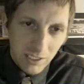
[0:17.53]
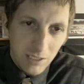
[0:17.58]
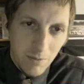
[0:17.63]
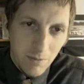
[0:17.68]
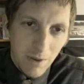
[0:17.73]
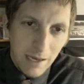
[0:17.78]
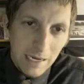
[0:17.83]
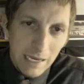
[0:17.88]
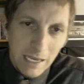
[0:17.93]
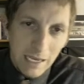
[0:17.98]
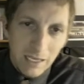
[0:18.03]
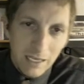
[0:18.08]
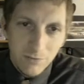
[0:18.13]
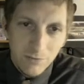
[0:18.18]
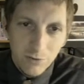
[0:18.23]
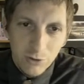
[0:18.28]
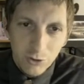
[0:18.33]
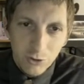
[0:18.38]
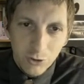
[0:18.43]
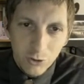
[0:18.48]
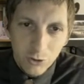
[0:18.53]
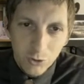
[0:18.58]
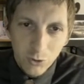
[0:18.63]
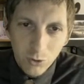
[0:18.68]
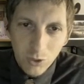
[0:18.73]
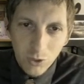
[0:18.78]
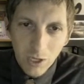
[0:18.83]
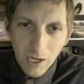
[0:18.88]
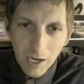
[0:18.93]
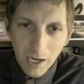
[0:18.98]
Command N for
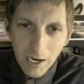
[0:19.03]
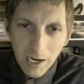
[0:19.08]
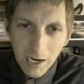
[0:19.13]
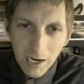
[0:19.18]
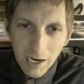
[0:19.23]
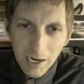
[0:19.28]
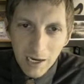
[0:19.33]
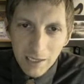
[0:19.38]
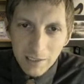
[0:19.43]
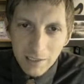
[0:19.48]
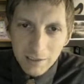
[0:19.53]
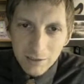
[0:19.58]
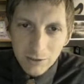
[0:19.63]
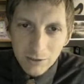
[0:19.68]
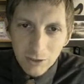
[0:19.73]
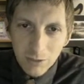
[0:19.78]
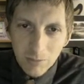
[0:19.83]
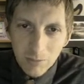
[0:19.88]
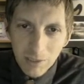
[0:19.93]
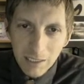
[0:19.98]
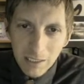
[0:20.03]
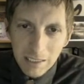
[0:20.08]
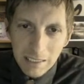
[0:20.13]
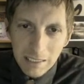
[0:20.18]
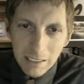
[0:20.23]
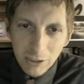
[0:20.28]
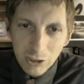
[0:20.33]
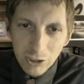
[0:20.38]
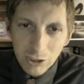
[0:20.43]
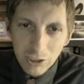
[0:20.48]
new, and this is gonna be in
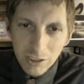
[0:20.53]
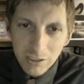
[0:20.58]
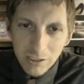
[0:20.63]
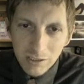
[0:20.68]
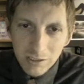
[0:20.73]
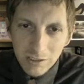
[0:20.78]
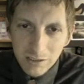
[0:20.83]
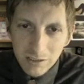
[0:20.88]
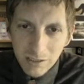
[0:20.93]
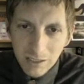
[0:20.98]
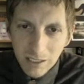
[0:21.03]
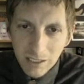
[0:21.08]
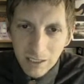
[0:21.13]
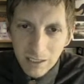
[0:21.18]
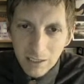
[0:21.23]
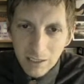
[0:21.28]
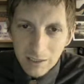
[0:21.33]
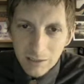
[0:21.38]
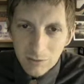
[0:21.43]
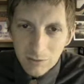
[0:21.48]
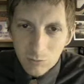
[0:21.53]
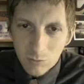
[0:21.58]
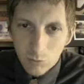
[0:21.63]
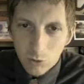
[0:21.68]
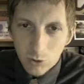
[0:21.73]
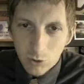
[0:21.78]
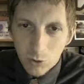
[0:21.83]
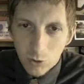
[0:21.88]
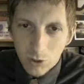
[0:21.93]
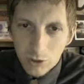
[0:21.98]
inches, and
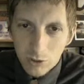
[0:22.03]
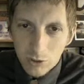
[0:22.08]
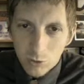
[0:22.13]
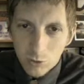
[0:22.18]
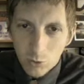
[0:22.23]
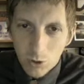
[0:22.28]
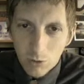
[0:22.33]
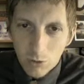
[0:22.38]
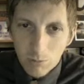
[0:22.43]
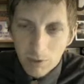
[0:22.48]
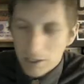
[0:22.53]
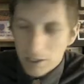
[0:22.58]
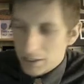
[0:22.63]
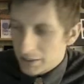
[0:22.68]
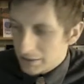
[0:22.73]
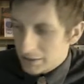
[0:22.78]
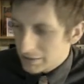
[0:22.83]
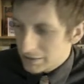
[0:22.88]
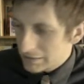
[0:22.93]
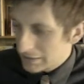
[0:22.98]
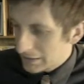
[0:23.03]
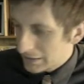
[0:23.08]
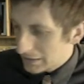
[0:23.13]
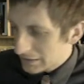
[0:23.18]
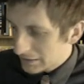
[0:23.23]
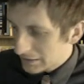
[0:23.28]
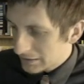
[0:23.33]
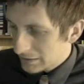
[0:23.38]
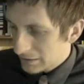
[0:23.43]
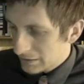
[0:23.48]
we're going 12 by
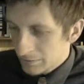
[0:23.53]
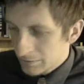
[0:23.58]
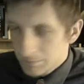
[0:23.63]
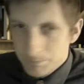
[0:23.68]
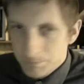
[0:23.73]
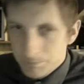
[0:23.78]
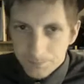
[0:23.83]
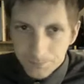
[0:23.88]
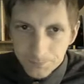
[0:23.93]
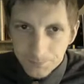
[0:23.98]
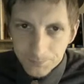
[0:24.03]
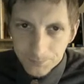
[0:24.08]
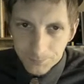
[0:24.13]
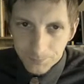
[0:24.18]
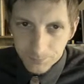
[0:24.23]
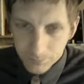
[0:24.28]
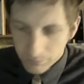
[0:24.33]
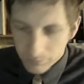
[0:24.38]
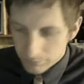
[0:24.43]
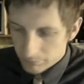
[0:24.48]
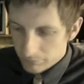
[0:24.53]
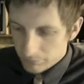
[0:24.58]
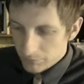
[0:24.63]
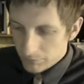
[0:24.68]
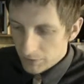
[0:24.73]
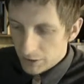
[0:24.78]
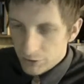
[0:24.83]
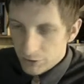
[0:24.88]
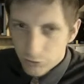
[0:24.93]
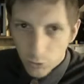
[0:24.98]
six.
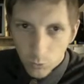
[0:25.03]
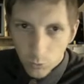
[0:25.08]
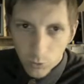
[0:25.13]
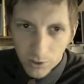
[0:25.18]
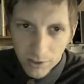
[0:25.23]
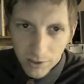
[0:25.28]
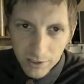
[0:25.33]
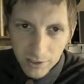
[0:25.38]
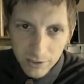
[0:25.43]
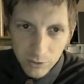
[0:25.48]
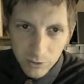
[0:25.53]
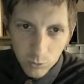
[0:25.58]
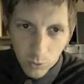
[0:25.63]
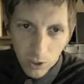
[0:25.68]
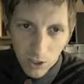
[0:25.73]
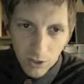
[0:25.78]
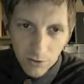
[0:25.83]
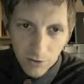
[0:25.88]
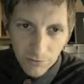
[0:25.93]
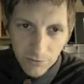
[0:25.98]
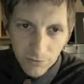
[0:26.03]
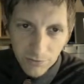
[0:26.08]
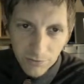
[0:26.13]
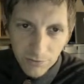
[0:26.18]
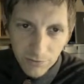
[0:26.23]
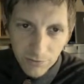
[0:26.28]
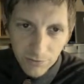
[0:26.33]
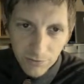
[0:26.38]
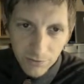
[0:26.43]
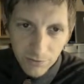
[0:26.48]
So width is 12,
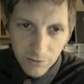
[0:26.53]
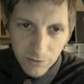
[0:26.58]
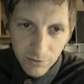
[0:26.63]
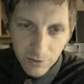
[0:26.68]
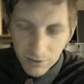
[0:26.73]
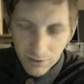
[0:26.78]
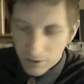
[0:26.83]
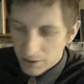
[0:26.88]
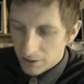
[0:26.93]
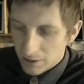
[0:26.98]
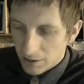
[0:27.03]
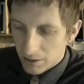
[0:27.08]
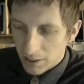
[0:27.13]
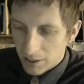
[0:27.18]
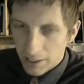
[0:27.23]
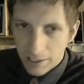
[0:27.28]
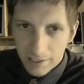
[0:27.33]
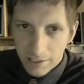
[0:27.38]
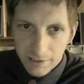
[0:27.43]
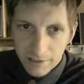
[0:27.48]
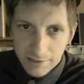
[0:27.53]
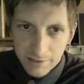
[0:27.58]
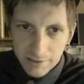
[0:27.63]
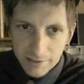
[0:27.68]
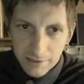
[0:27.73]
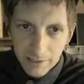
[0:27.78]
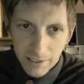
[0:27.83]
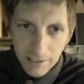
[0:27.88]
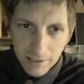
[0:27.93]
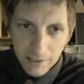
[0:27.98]
height is
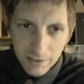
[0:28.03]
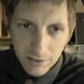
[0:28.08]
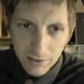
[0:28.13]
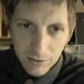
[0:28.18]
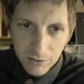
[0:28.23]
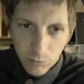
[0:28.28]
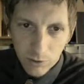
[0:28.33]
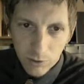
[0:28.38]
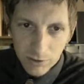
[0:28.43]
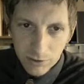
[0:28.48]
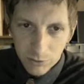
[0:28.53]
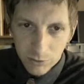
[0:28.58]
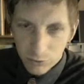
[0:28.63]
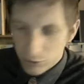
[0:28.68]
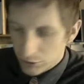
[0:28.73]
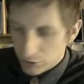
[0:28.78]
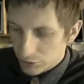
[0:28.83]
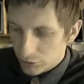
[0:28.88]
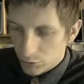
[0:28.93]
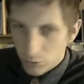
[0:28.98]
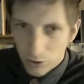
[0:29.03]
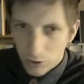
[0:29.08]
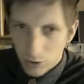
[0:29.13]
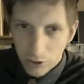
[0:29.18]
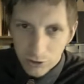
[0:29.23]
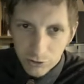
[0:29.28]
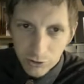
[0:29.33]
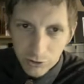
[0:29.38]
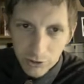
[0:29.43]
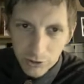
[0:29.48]
6, resolution
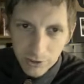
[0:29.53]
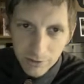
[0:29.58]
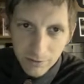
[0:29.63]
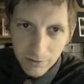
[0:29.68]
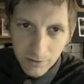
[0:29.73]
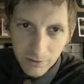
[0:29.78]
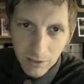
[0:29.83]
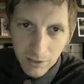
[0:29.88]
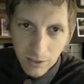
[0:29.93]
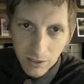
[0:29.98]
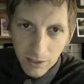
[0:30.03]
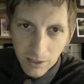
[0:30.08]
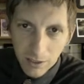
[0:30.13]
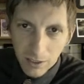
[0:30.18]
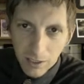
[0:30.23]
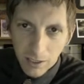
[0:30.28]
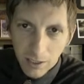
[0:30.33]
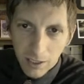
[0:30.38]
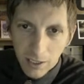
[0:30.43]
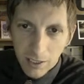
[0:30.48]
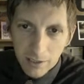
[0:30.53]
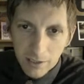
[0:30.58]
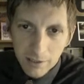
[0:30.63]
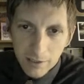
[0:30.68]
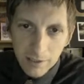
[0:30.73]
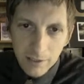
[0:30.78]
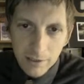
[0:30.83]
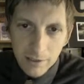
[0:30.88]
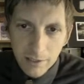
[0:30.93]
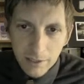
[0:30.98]
200, and
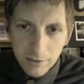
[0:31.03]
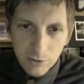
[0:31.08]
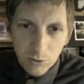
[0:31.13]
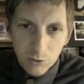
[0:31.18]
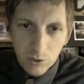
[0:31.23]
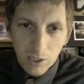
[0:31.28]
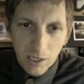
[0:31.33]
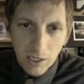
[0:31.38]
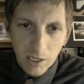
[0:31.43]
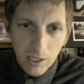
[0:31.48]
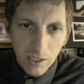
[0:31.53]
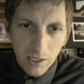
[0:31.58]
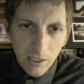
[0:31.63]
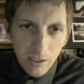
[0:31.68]
then that's okay.